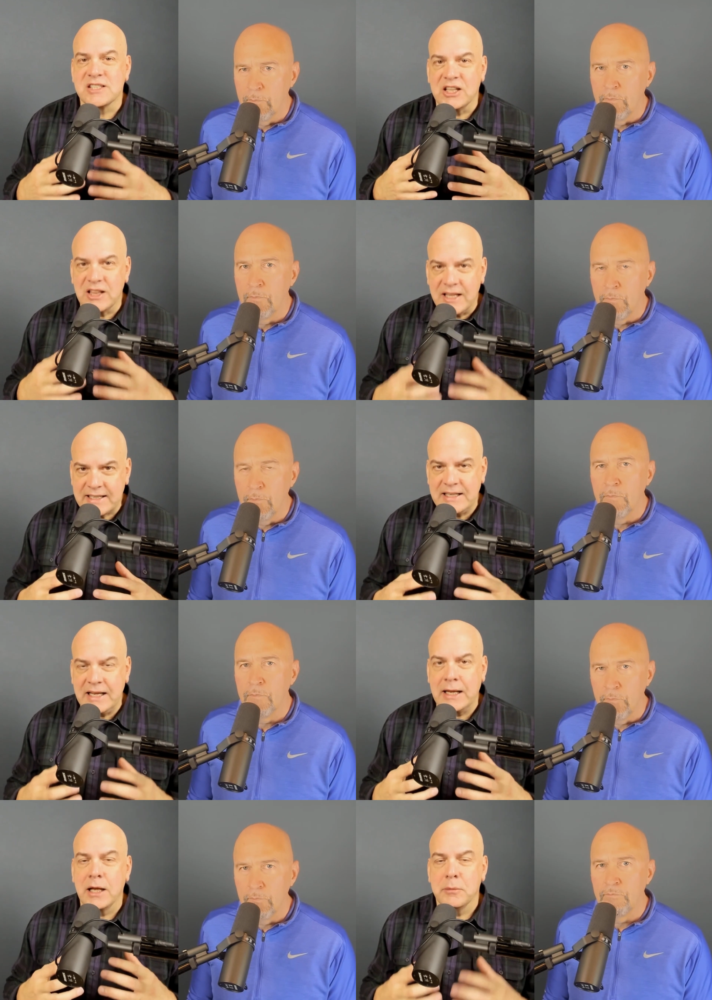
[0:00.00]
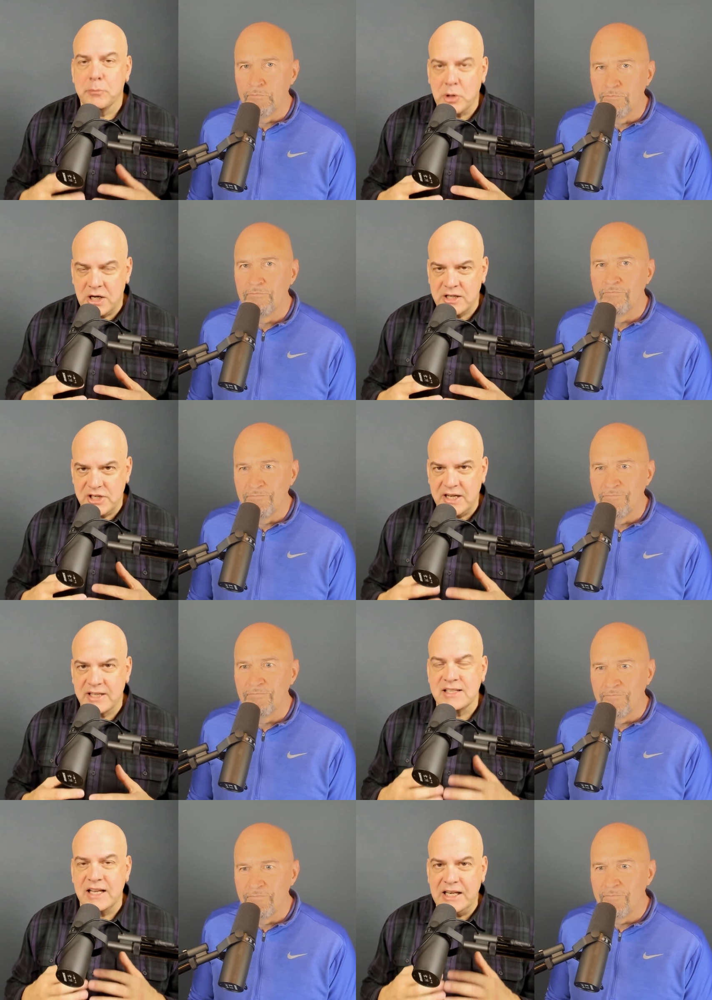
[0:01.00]
Speaker 1: selecting
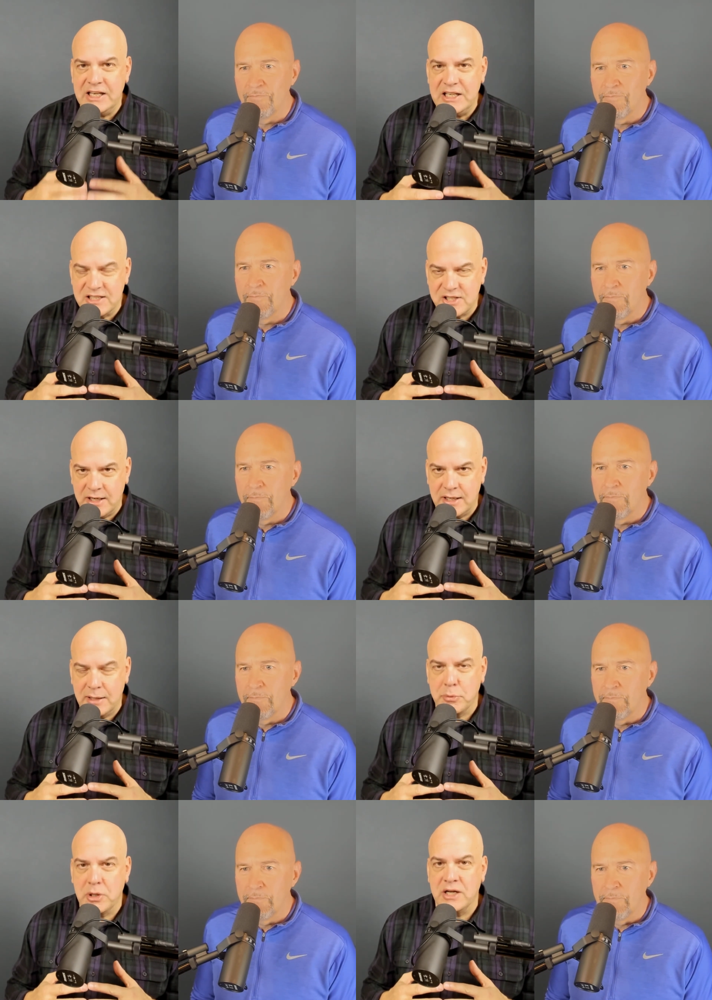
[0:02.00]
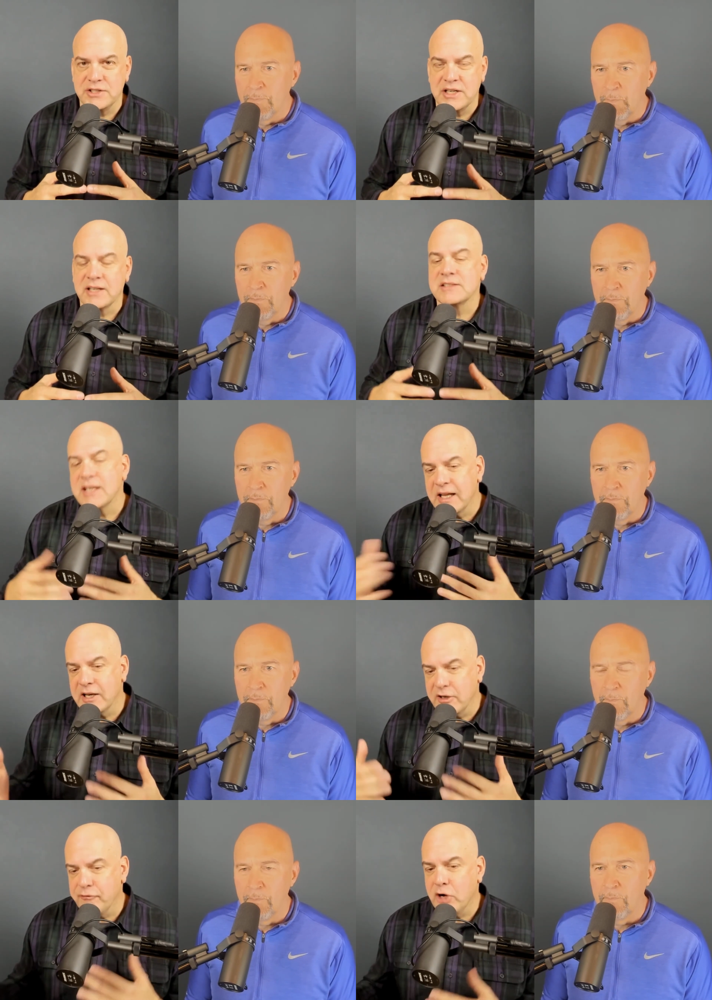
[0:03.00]
projects and initiating projects
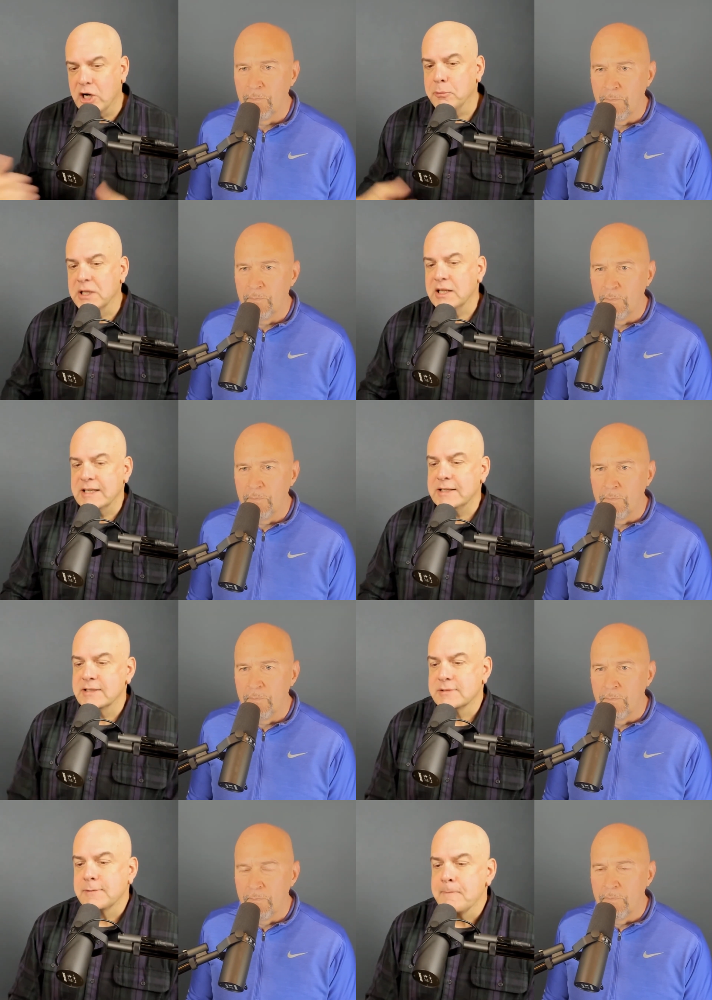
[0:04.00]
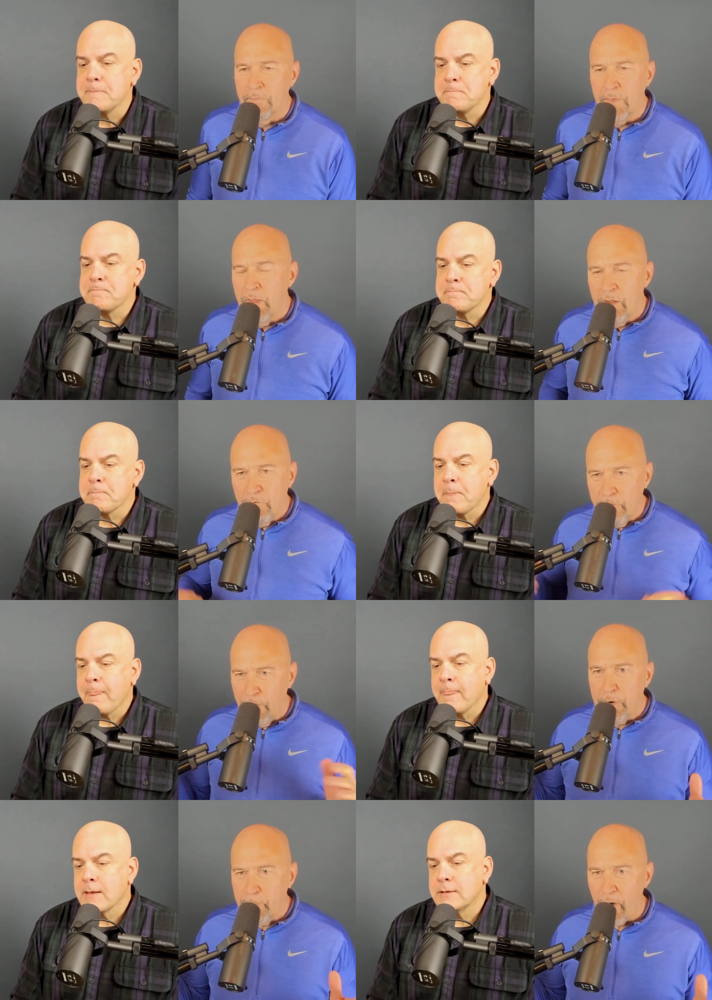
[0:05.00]
in an environment like this?
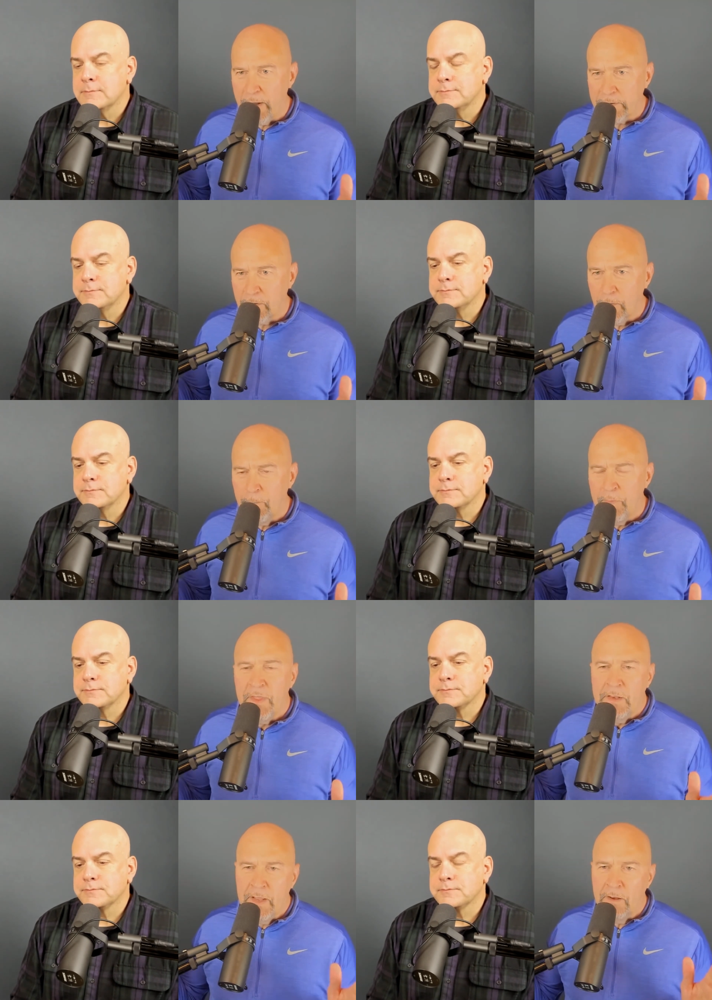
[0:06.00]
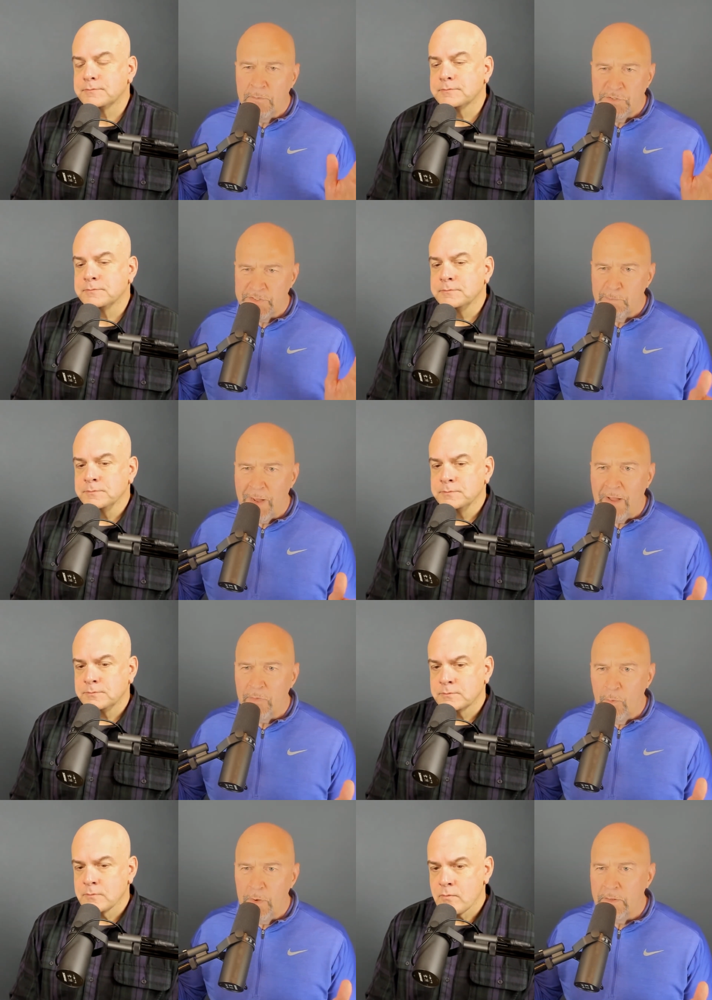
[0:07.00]
Speaker 2: Very practical. Now, just by
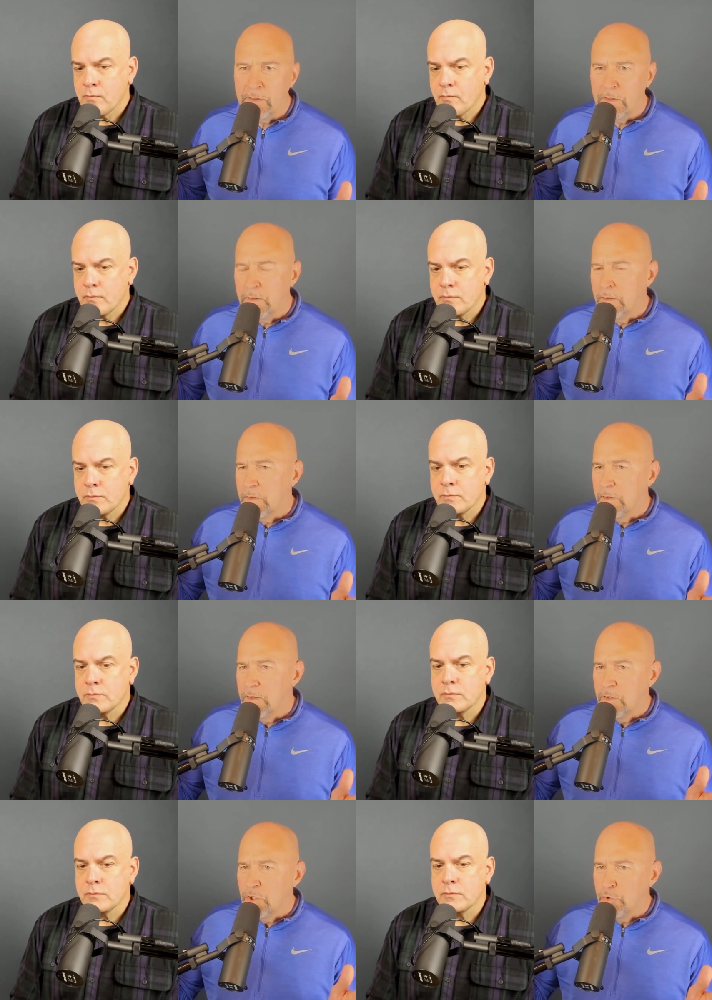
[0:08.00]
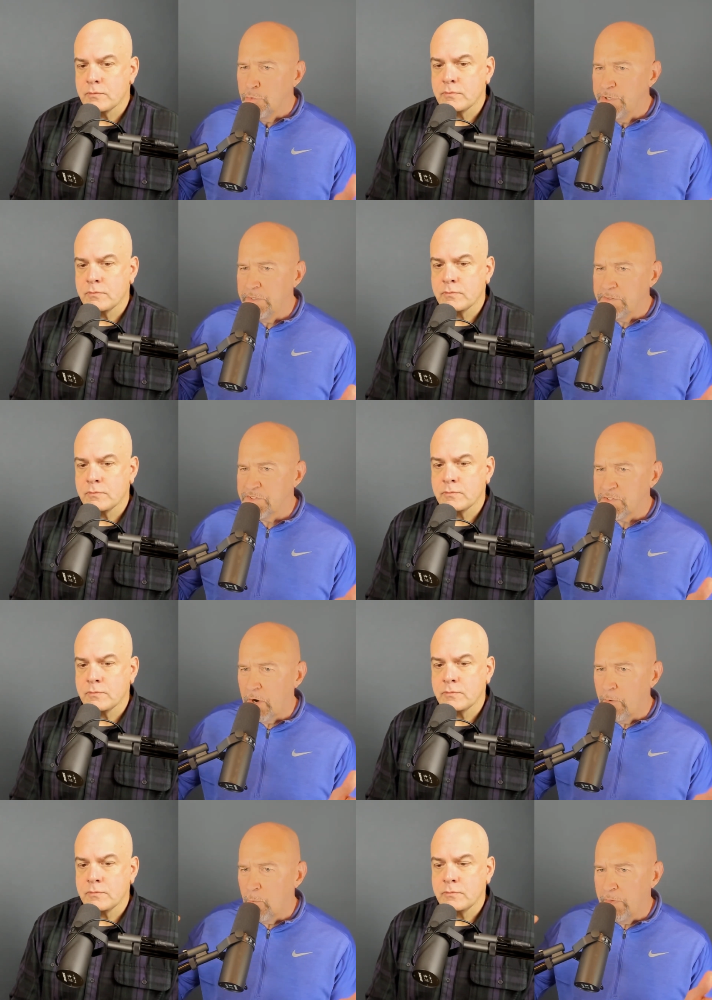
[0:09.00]
the way, you didn't
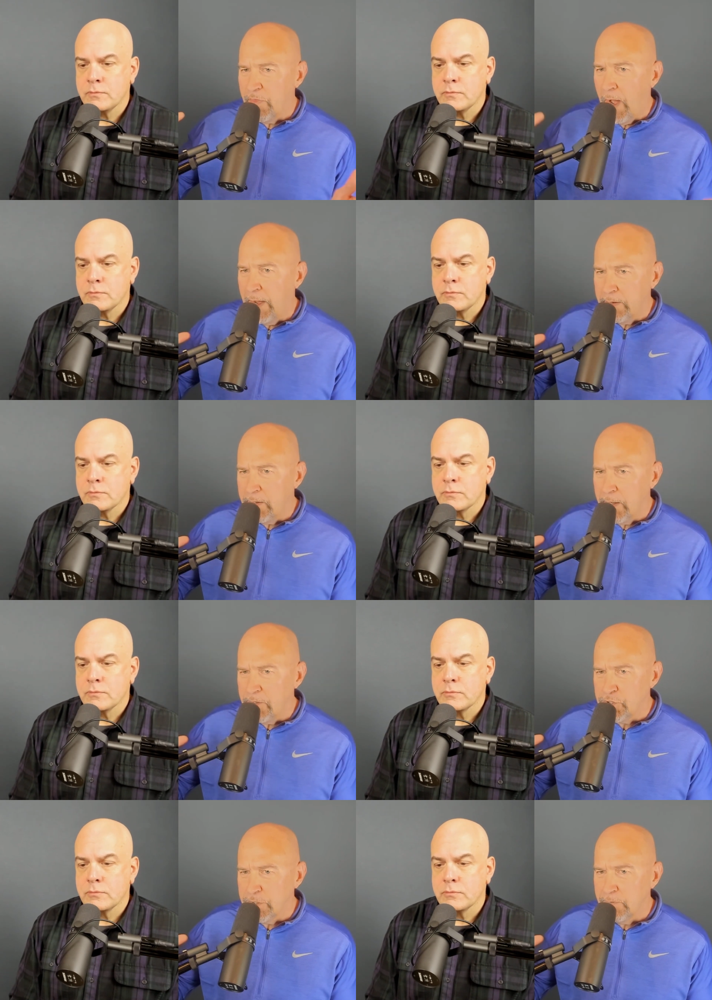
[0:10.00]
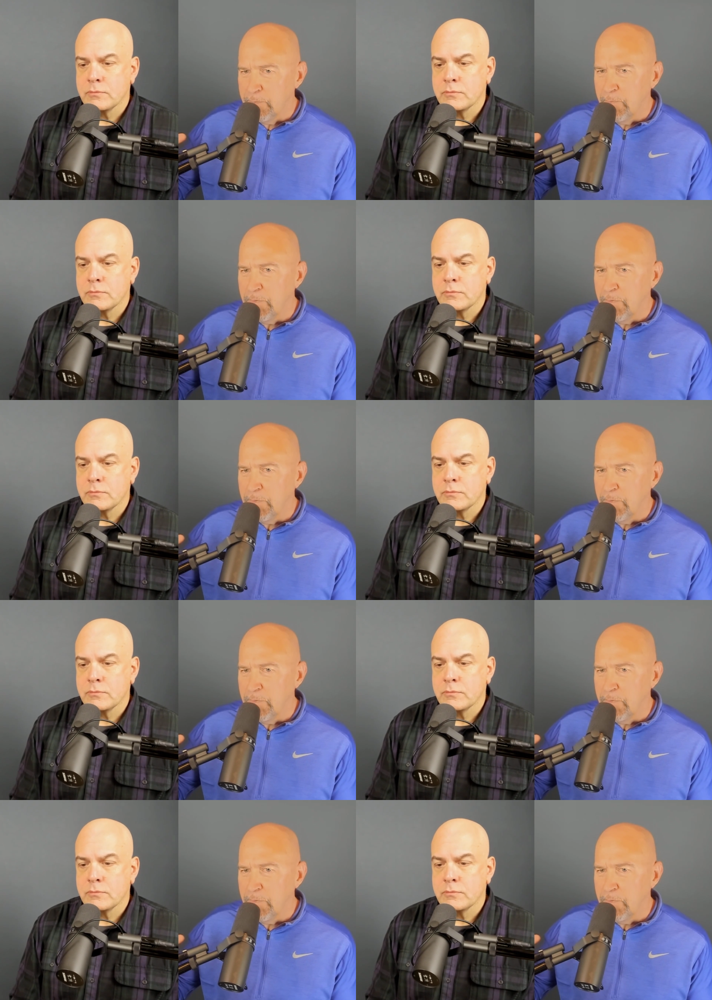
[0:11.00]
start with ideation,